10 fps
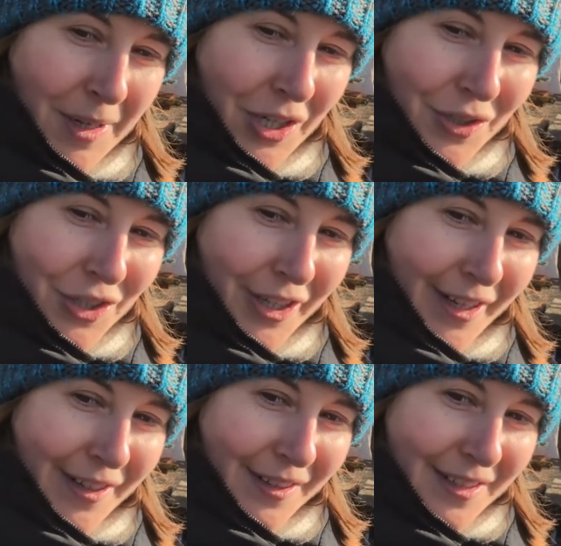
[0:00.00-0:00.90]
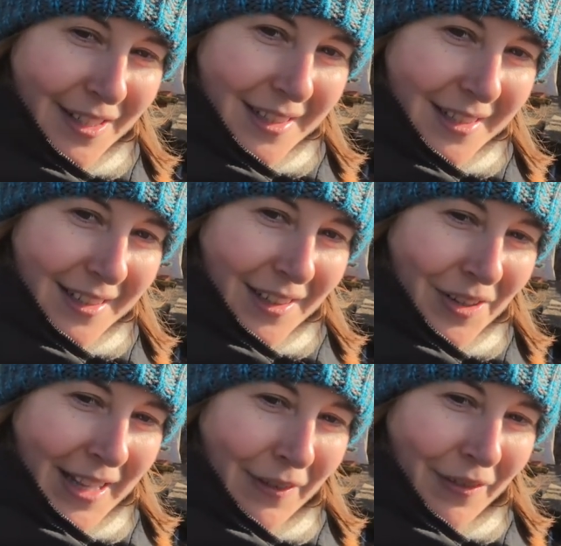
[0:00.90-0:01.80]
artichokes.
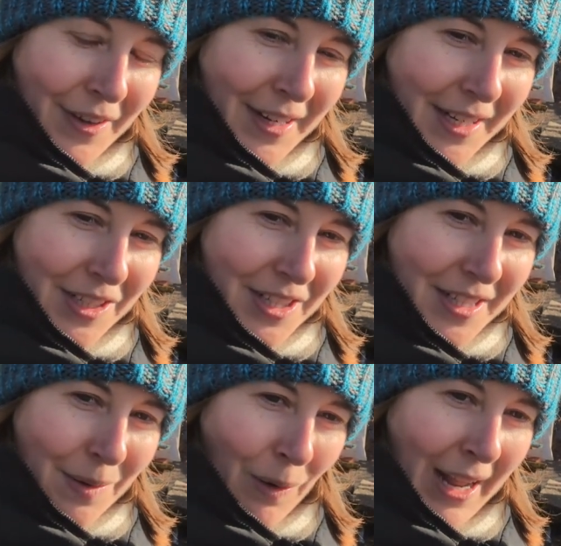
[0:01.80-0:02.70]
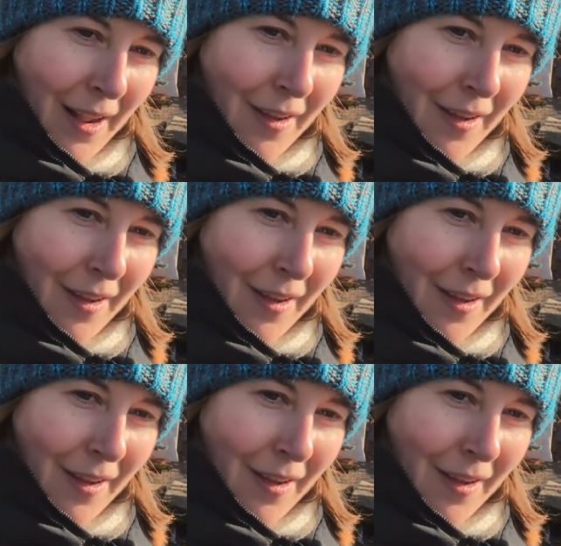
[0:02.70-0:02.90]
Oh, that foliage is well